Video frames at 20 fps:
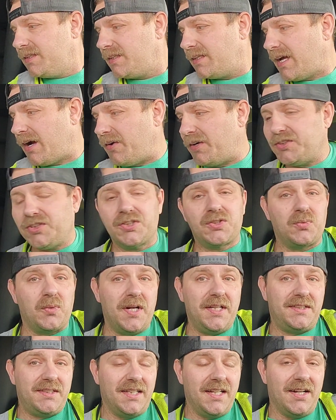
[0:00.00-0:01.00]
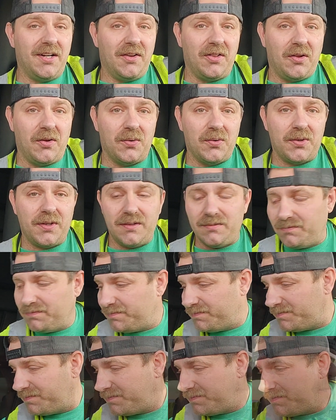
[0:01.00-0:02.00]
Now I just wait to get unloaded.
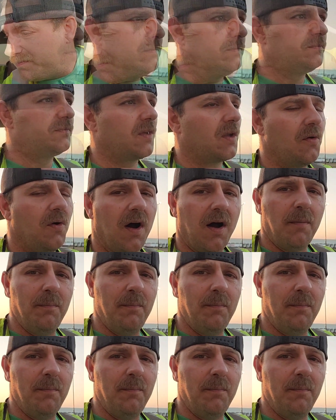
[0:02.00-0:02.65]
Well,